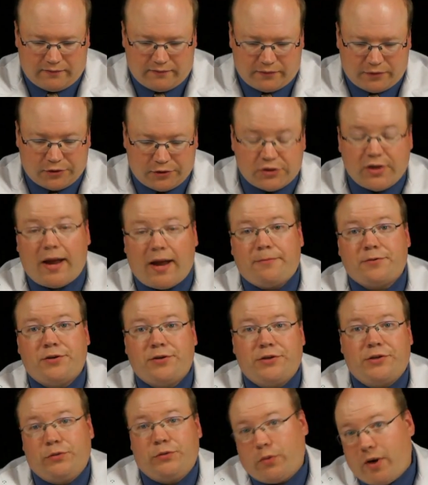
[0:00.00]
First
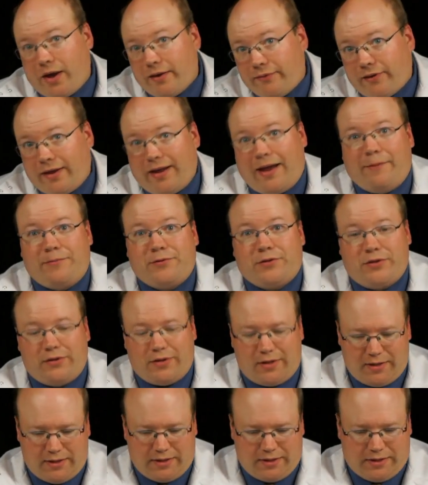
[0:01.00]
option is the Wi-Fi
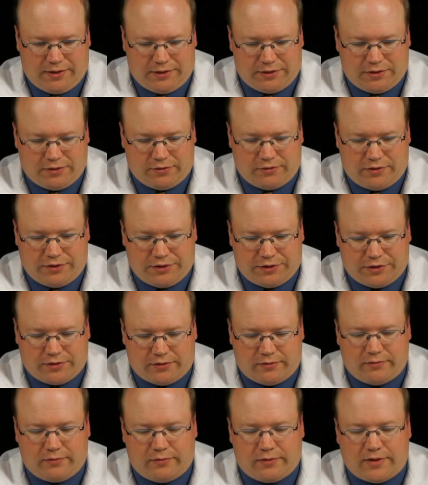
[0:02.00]
option. So just
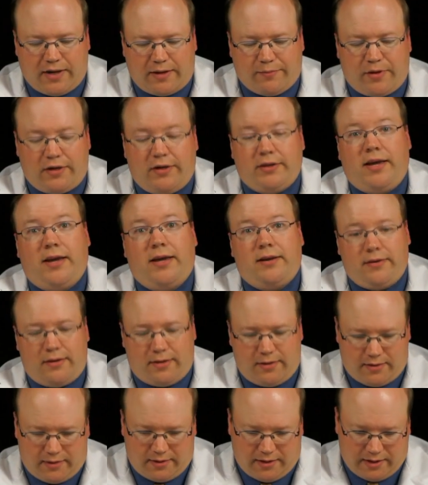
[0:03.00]
top button again,
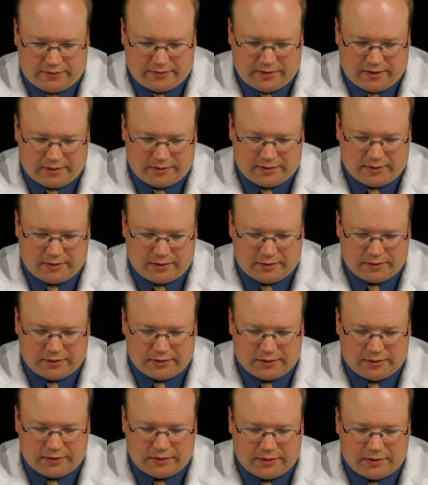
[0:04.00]
and then
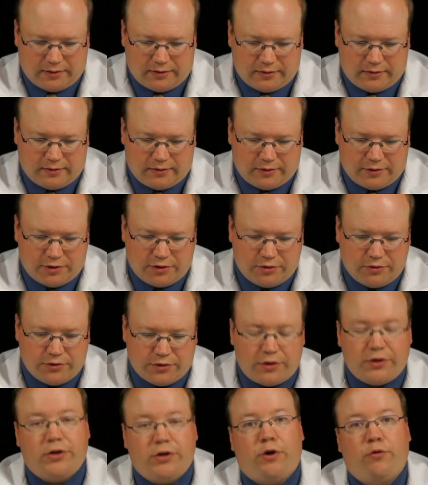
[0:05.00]

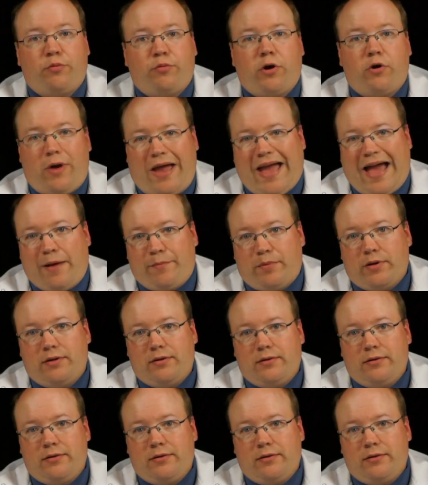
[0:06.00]
choose GoPro app.